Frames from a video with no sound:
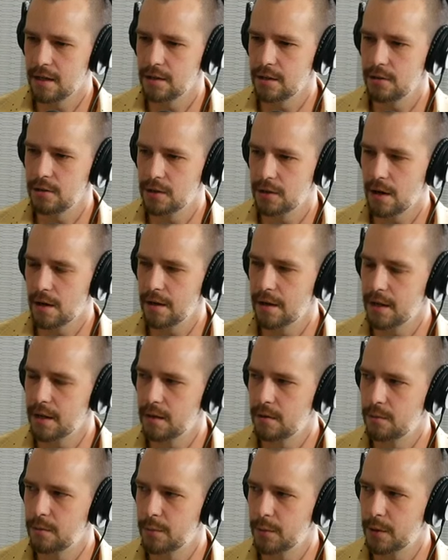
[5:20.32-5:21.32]
because you
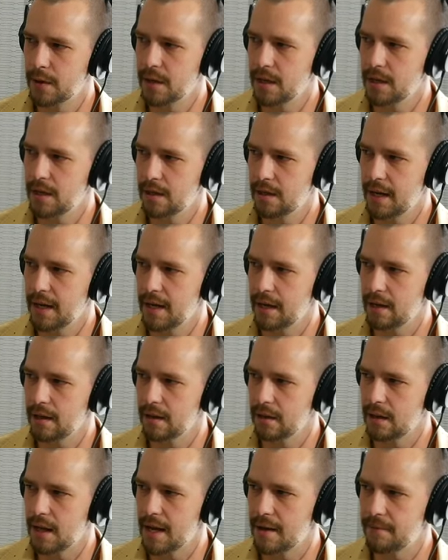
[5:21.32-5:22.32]
started pretty late
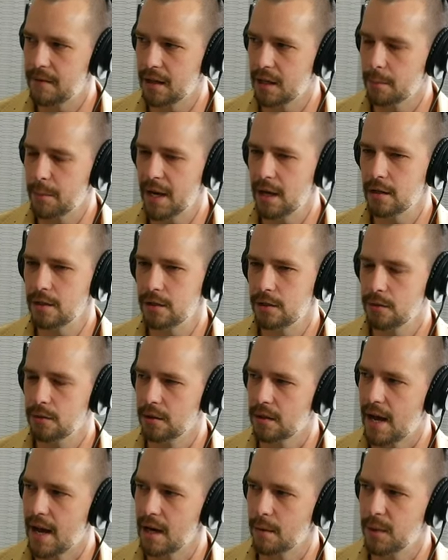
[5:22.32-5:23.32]
in life in comparison to
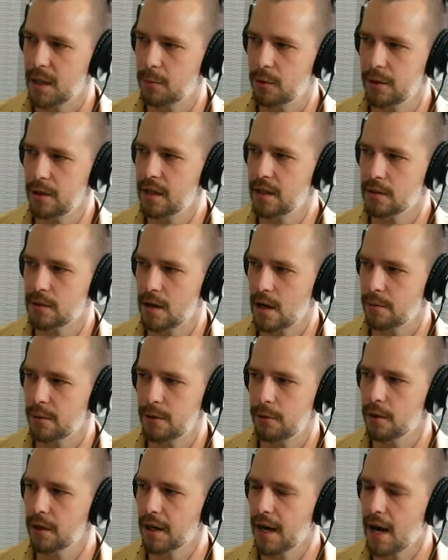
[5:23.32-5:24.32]
a lot of people. You didn't start
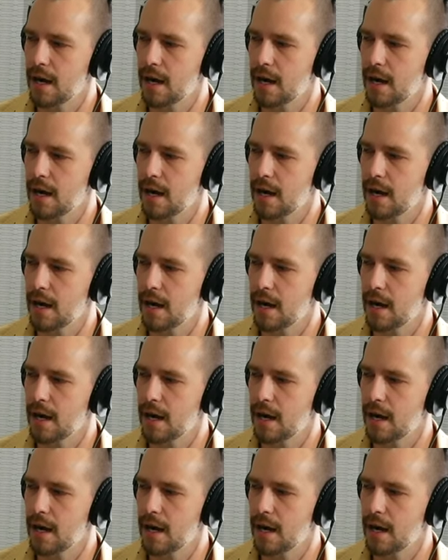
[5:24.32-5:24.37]
when you were in